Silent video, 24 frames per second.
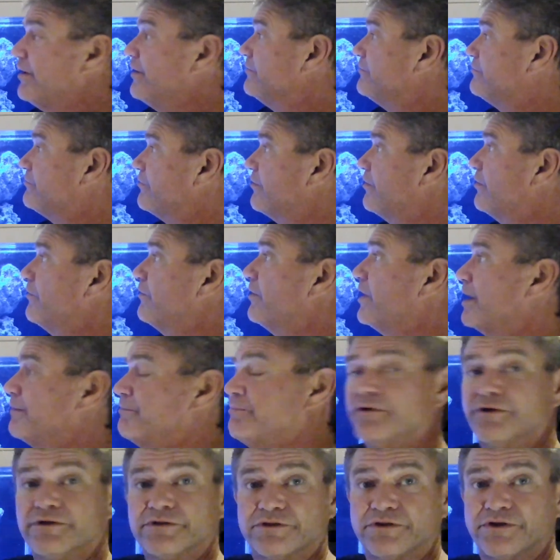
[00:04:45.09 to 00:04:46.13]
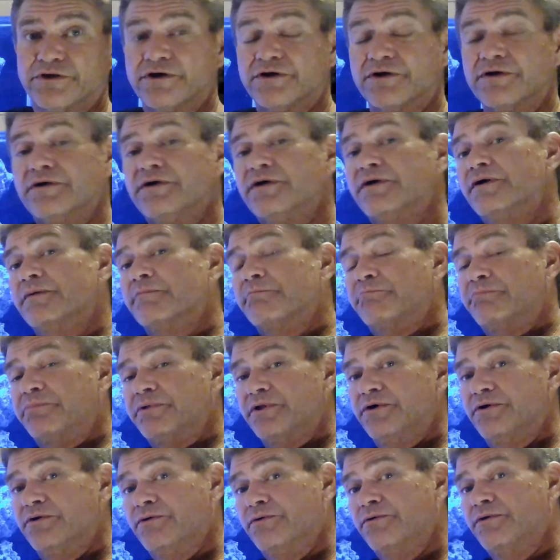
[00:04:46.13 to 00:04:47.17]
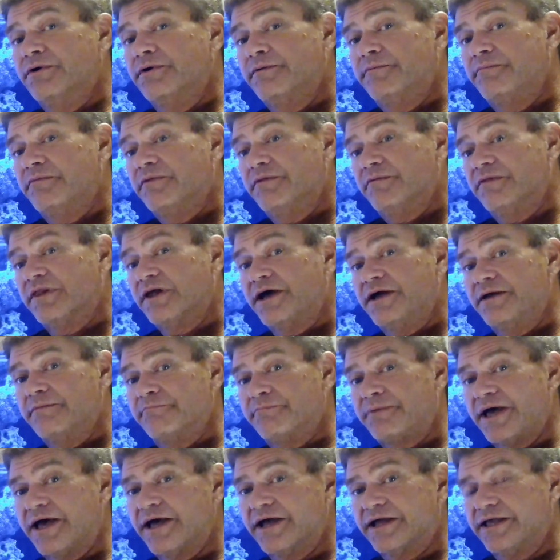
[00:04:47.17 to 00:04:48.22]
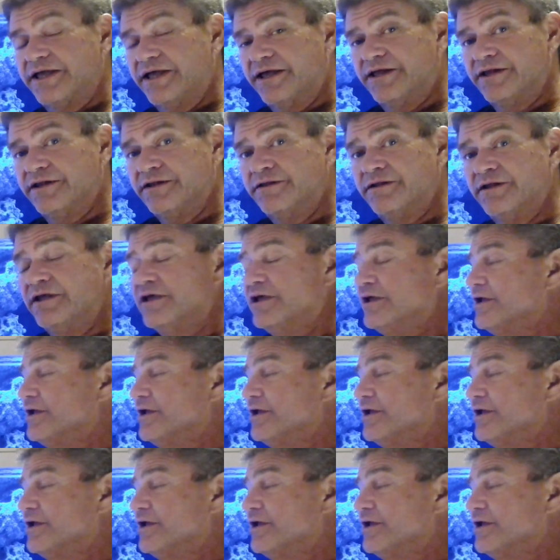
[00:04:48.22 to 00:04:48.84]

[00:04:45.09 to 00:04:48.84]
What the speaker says: So I put the blue light back in,